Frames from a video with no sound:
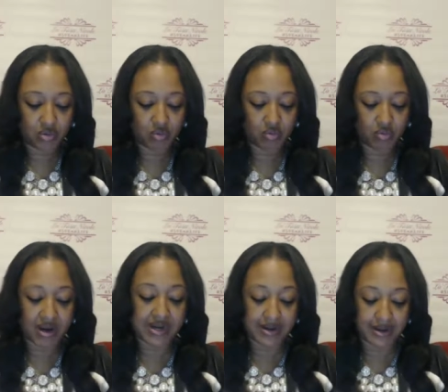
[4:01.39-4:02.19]
right
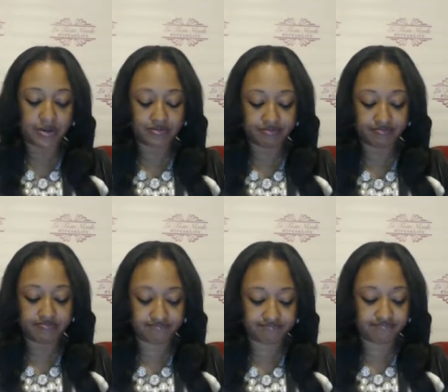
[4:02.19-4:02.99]
now.
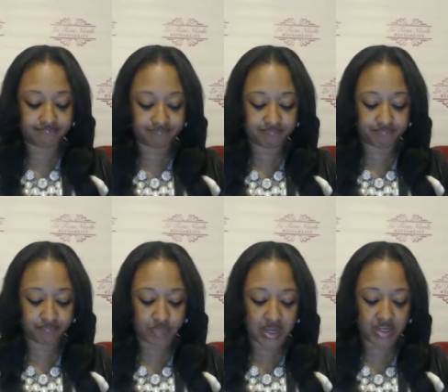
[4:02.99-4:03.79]

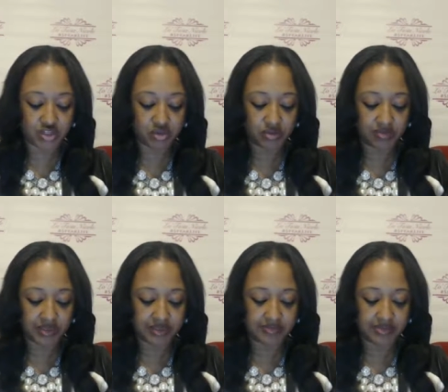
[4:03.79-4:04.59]
I truly
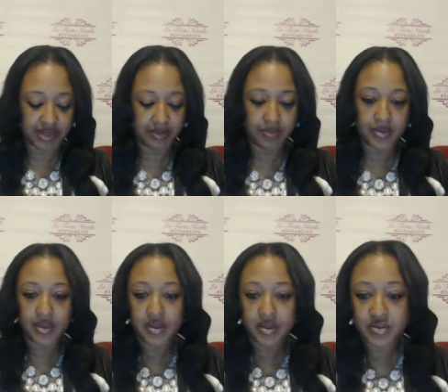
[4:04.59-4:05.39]
believe that.
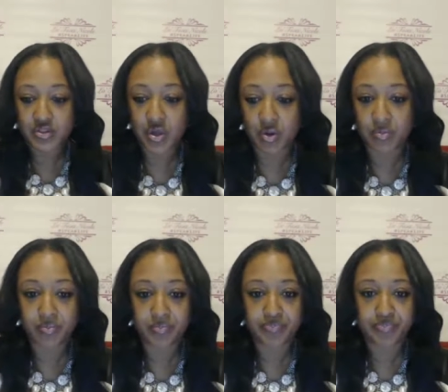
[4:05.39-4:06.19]
So,
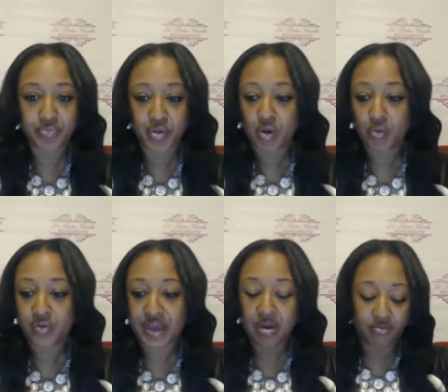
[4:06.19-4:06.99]

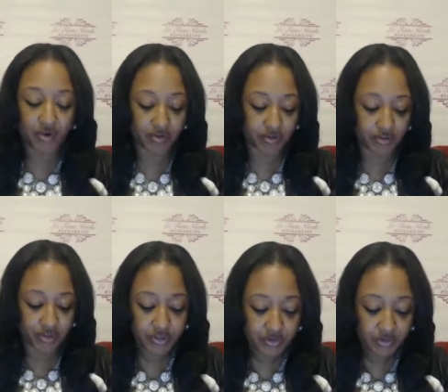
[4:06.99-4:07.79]
without further
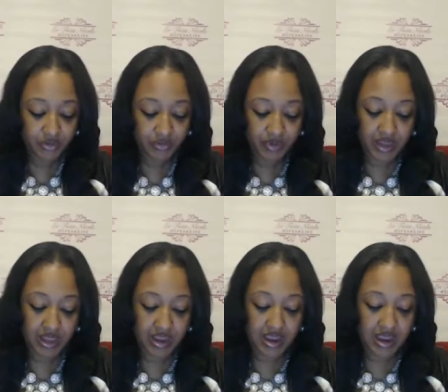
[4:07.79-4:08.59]
ado,
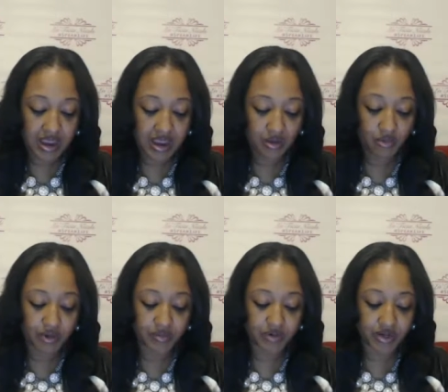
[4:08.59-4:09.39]
I want to
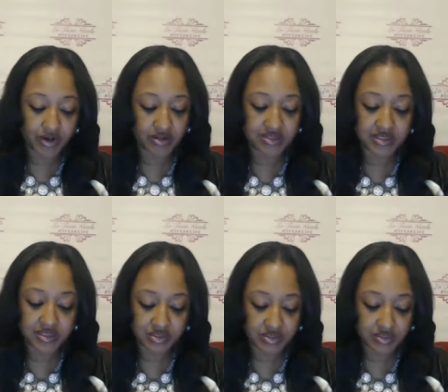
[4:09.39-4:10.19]
bring our
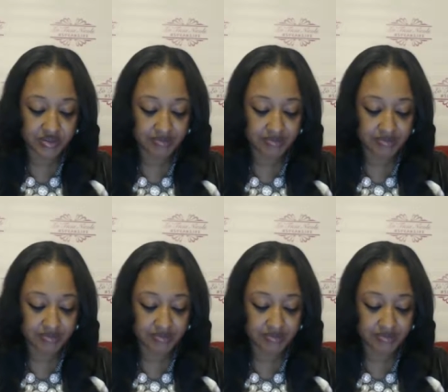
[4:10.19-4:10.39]
sister,